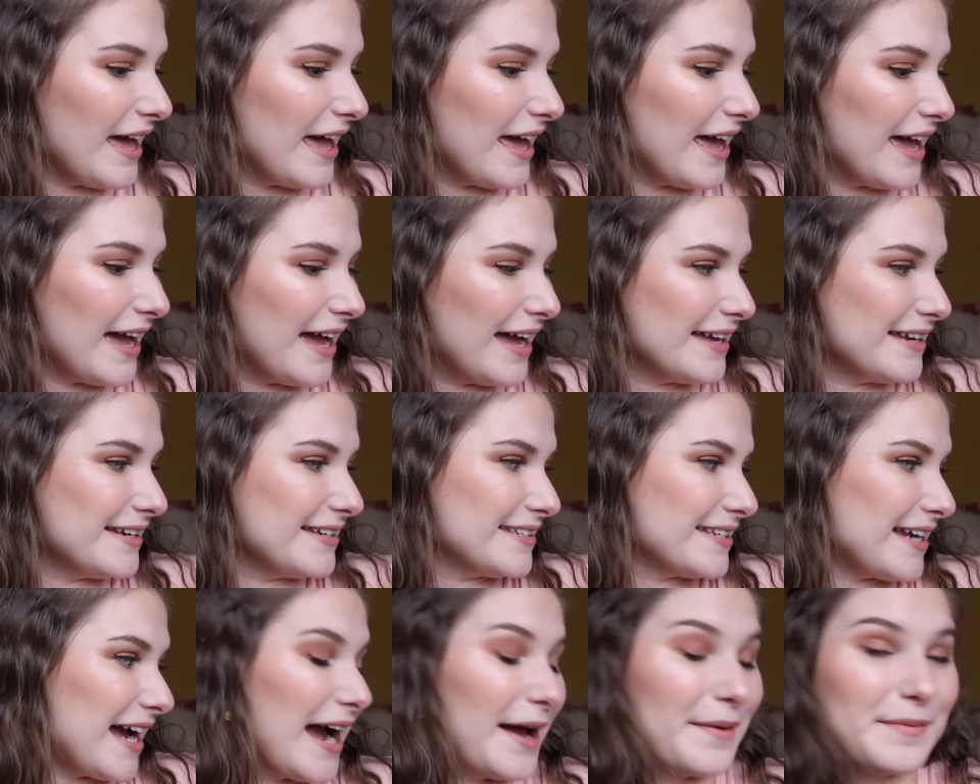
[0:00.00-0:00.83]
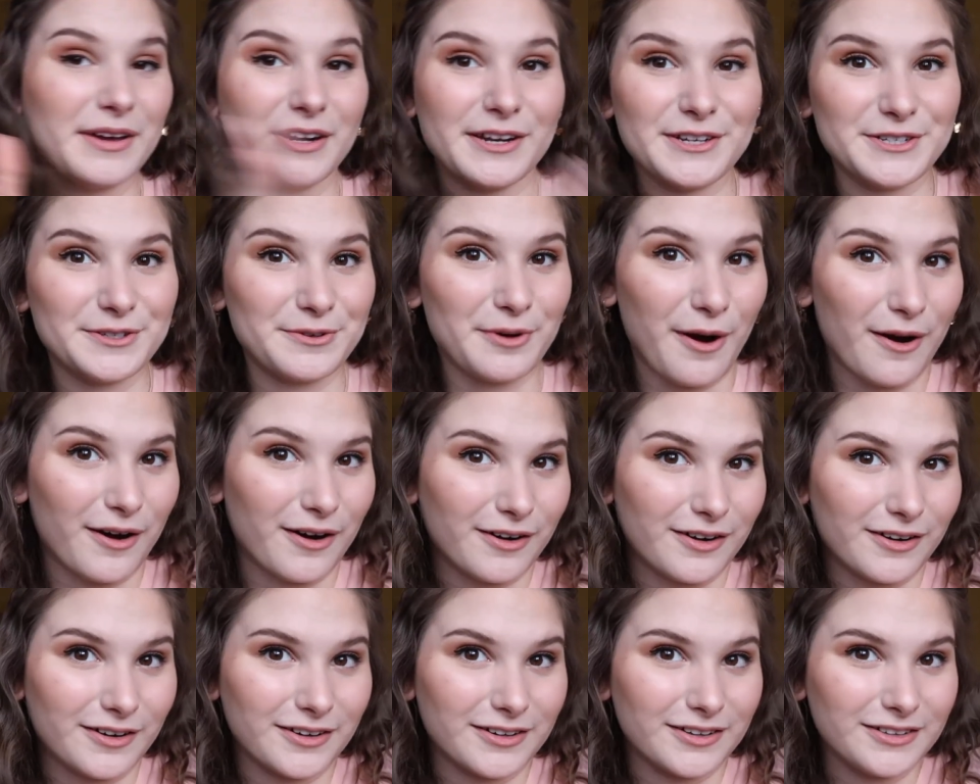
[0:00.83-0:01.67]
And I'm going to do a
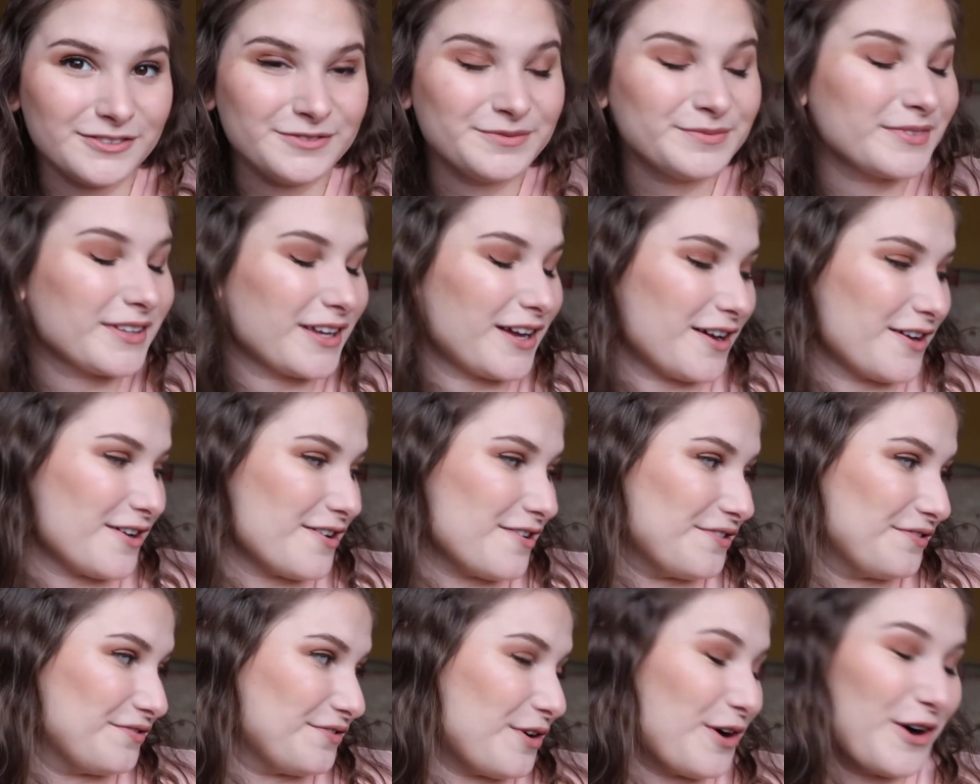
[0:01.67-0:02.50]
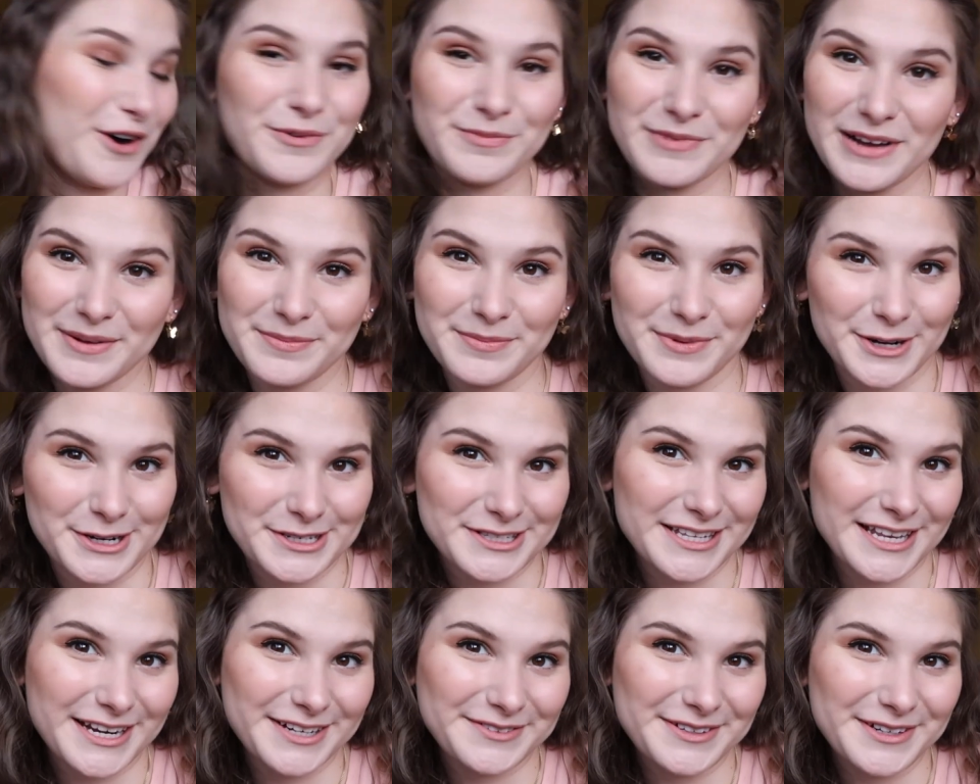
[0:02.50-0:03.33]
haul of all my
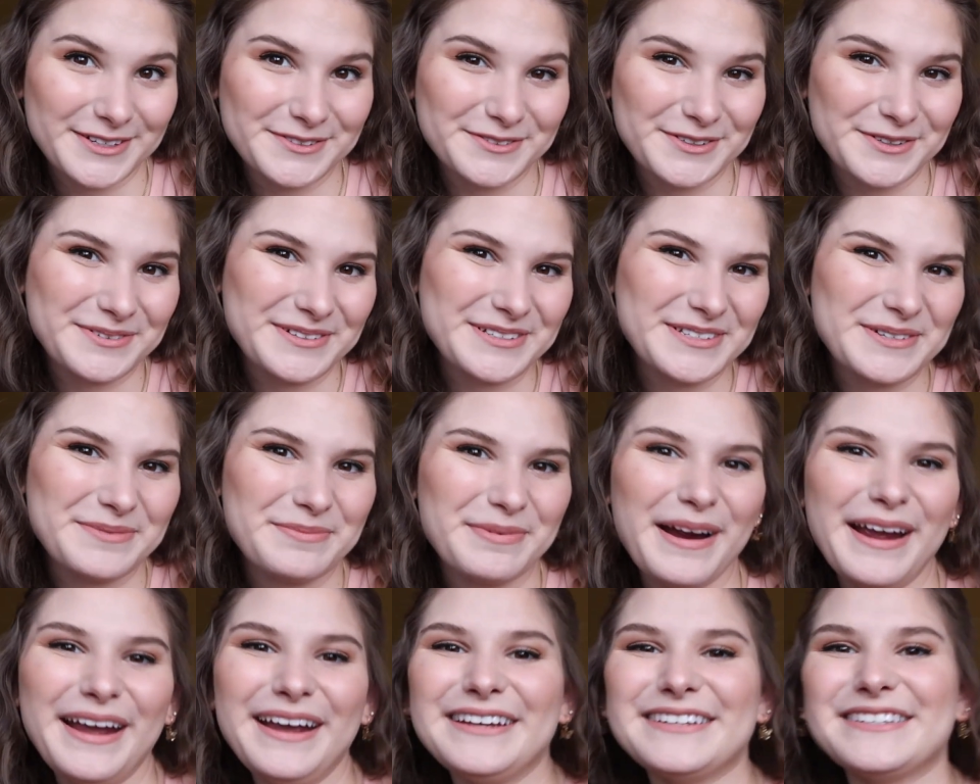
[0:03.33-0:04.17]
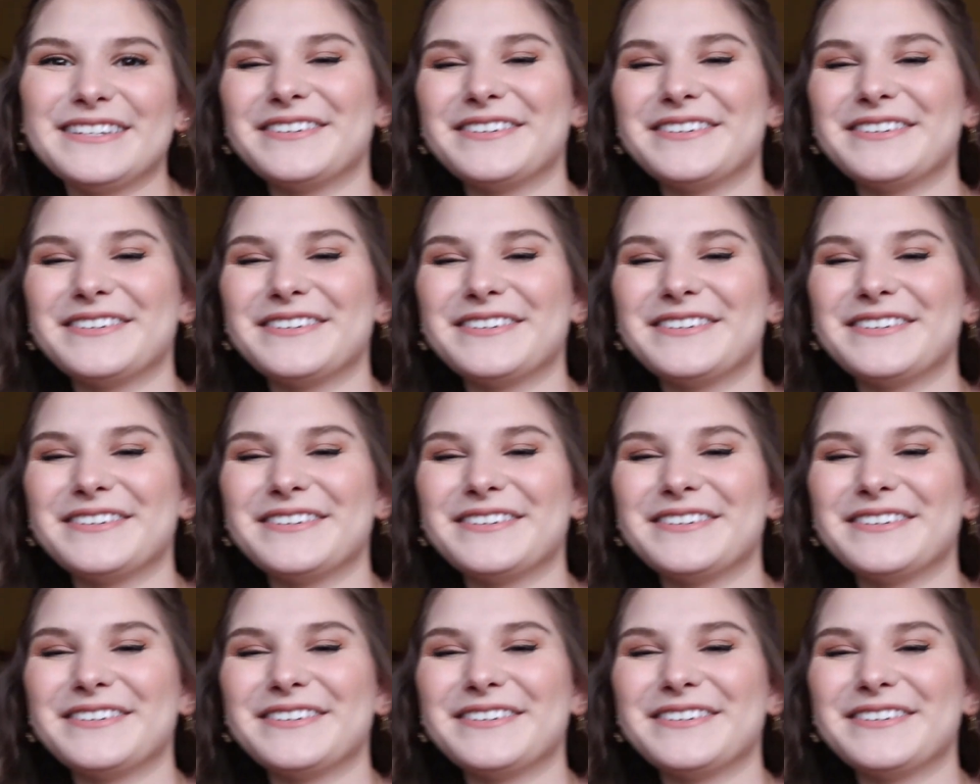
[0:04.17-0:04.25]
books that I read over winter break.